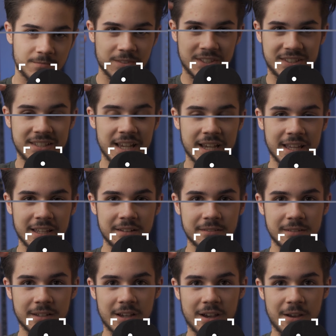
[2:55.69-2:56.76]
second
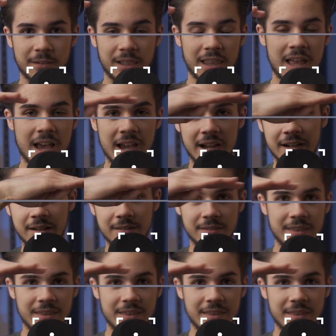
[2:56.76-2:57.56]
uh, line.